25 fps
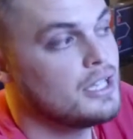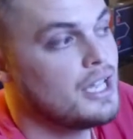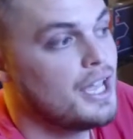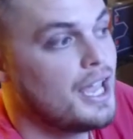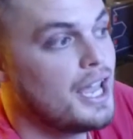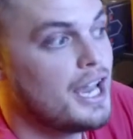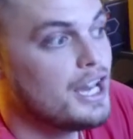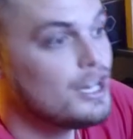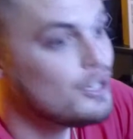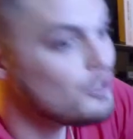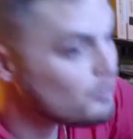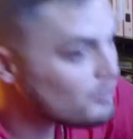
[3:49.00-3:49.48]

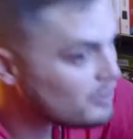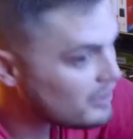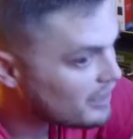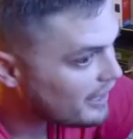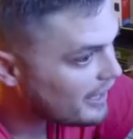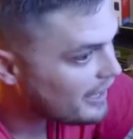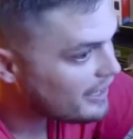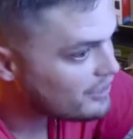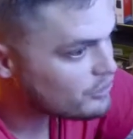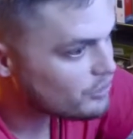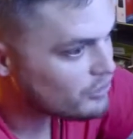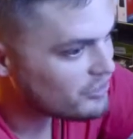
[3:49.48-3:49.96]
and you
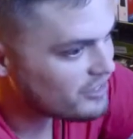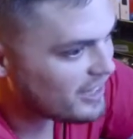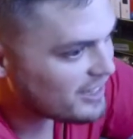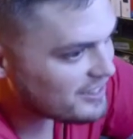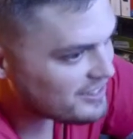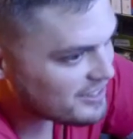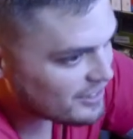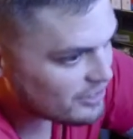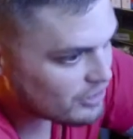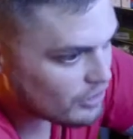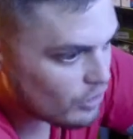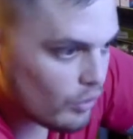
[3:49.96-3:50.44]
realize those
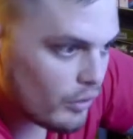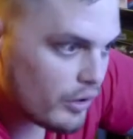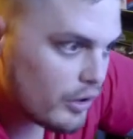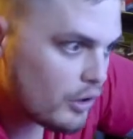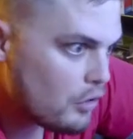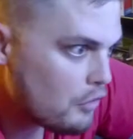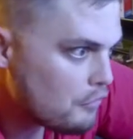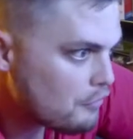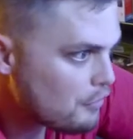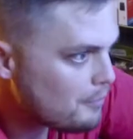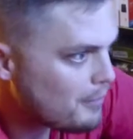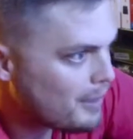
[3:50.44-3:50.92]
headsets are only
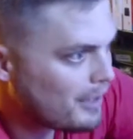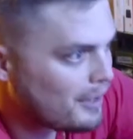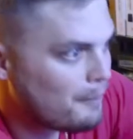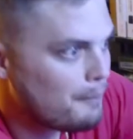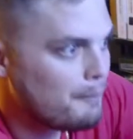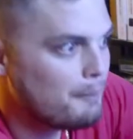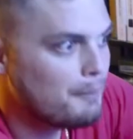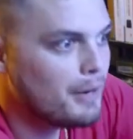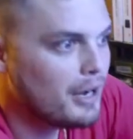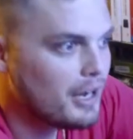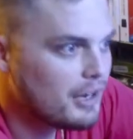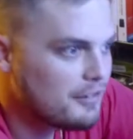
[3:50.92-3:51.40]
going for about
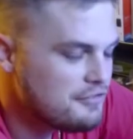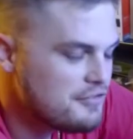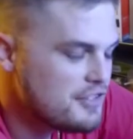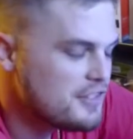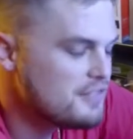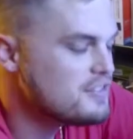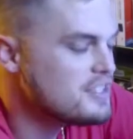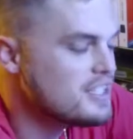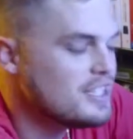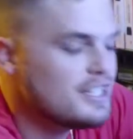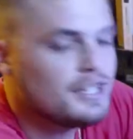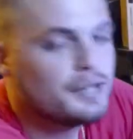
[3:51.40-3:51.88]

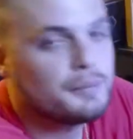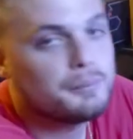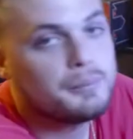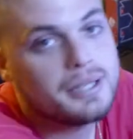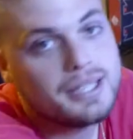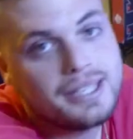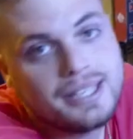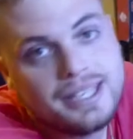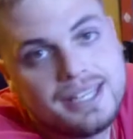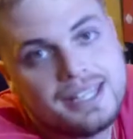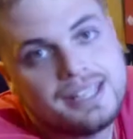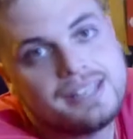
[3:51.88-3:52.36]
$1.15 a
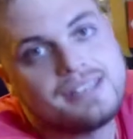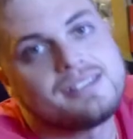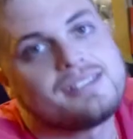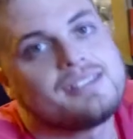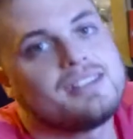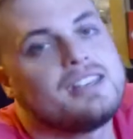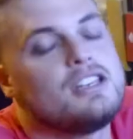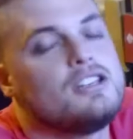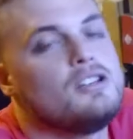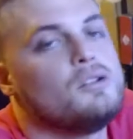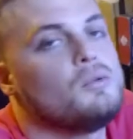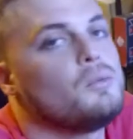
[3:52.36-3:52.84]
piece,
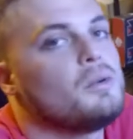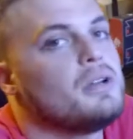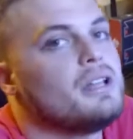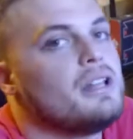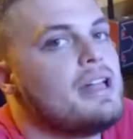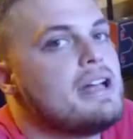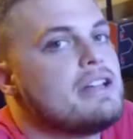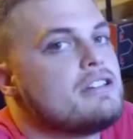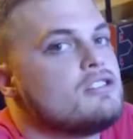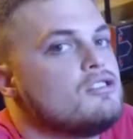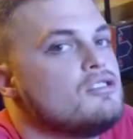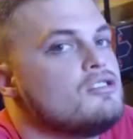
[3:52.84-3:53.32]
and you
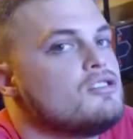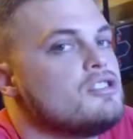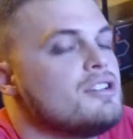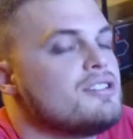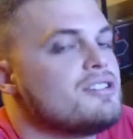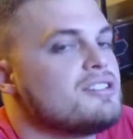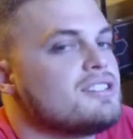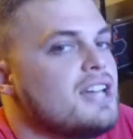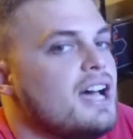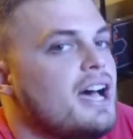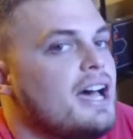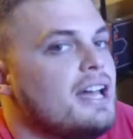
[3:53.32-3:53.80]
realize you
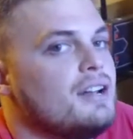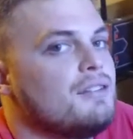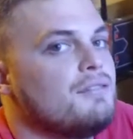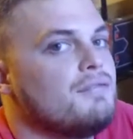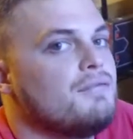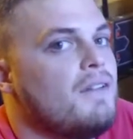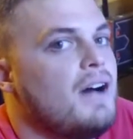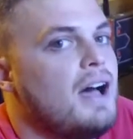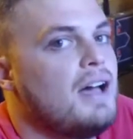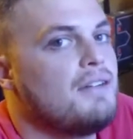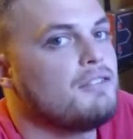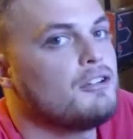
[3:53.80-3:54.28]
just tied up
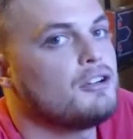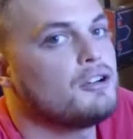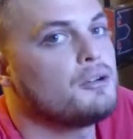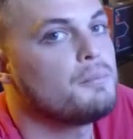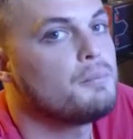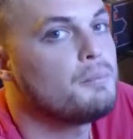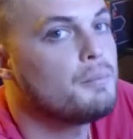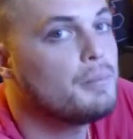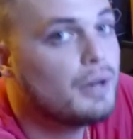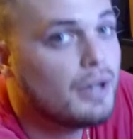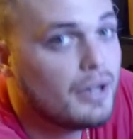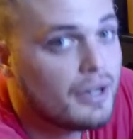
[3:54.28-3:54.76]

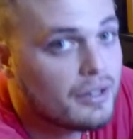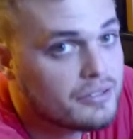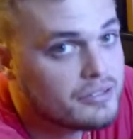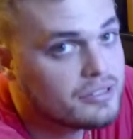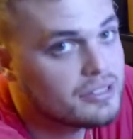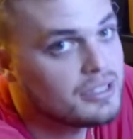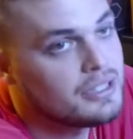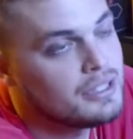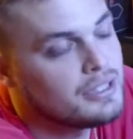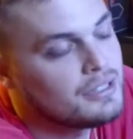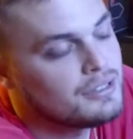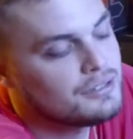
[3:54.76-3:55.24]
$500
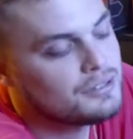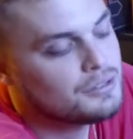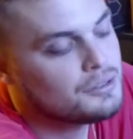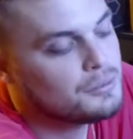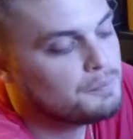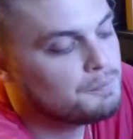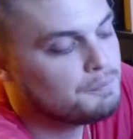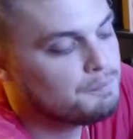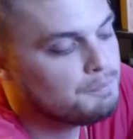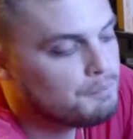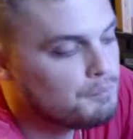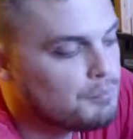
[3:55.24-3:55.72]
to
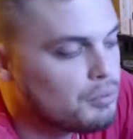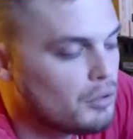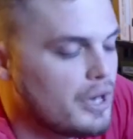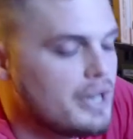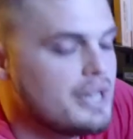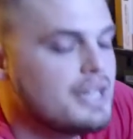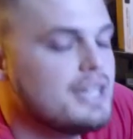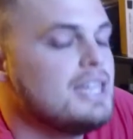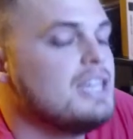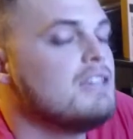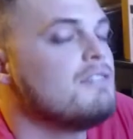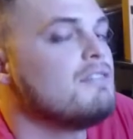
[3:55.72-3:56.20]

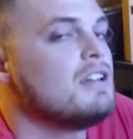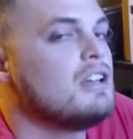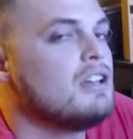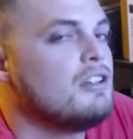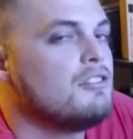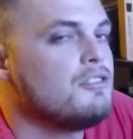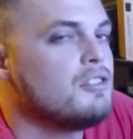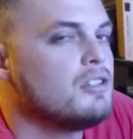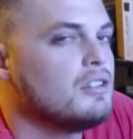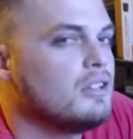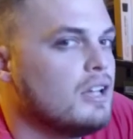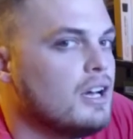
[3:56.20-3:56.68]
break even
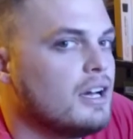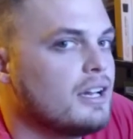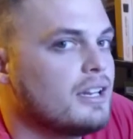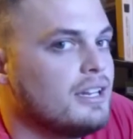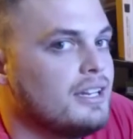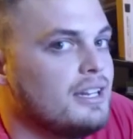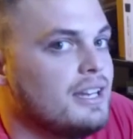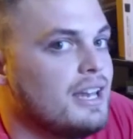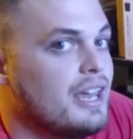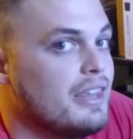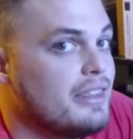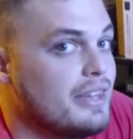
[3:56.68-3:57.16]
if you're
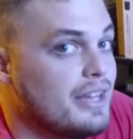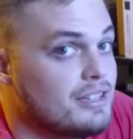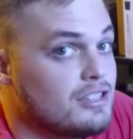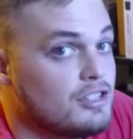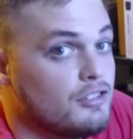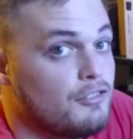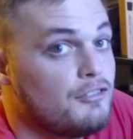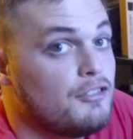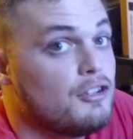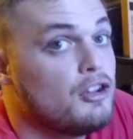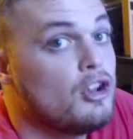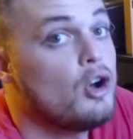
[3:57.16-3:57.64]
lucky, and that's
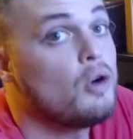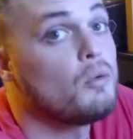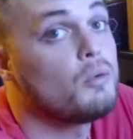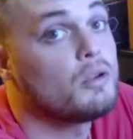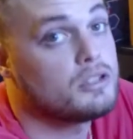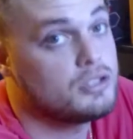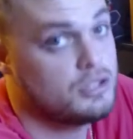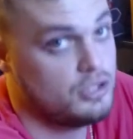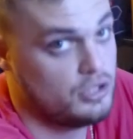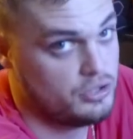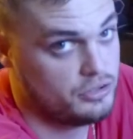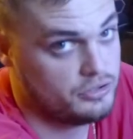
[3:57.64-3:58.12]
if no
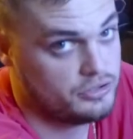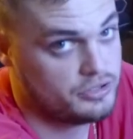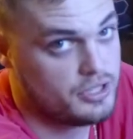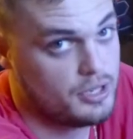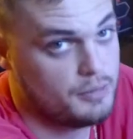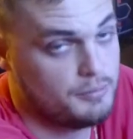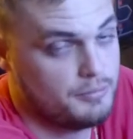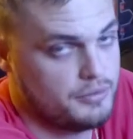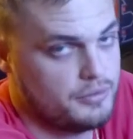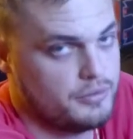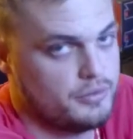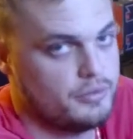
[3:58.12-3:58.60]
returns
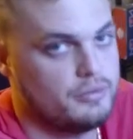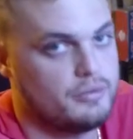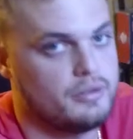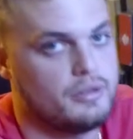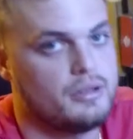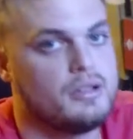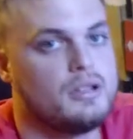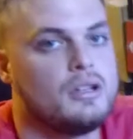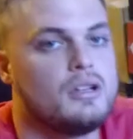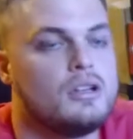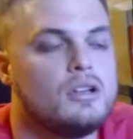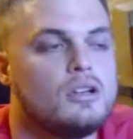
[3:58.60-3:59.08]
come through.
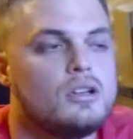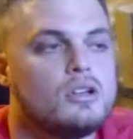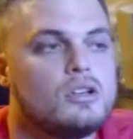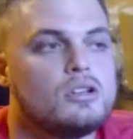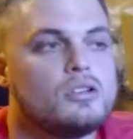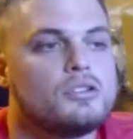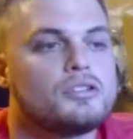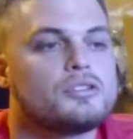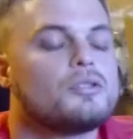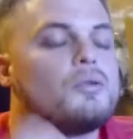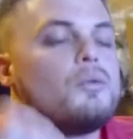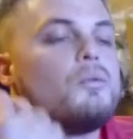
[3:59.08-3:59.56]

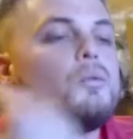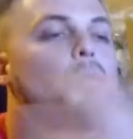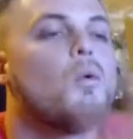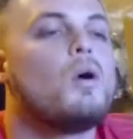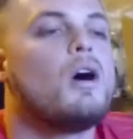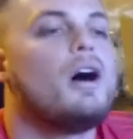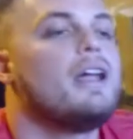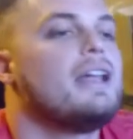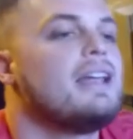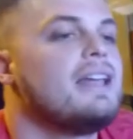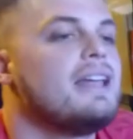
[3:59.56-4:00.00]
So what,